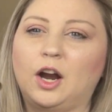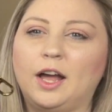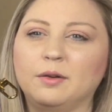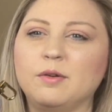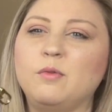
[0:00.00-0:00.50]

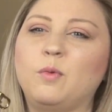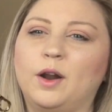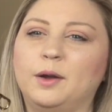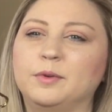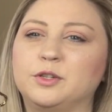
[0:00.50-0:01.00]
I don't know
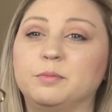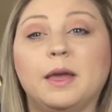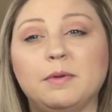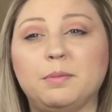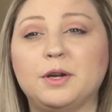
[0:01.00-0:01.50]
what I would do.
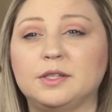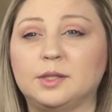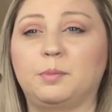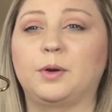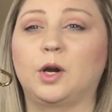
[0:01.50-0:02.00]
Maybe put a
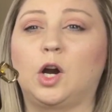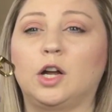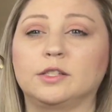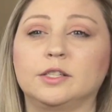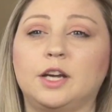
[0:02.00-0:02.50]
zipper
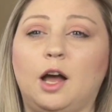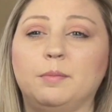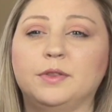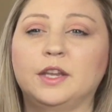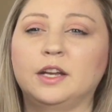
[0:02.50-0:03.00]
across the
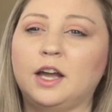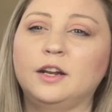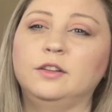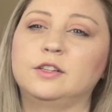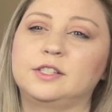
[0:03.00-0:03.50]
top, but then it
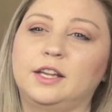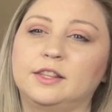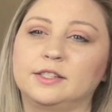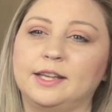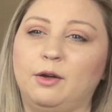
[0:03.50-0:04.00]
kind of looks like
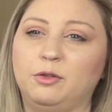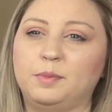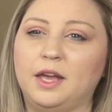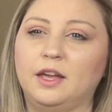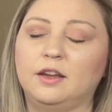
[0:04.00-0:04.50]
the South
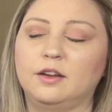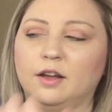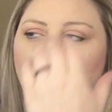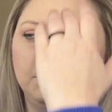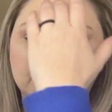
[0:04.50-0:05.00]
Bank
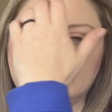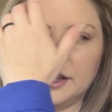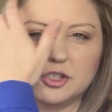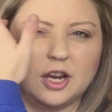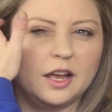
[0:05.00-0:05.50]

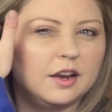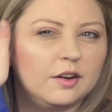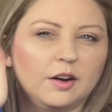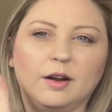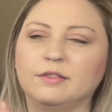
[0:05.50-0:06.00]
Baseche,
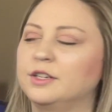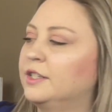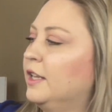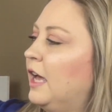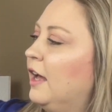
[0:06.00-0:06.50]
or however you
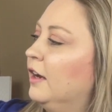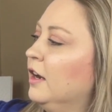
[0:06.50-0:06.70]
say that.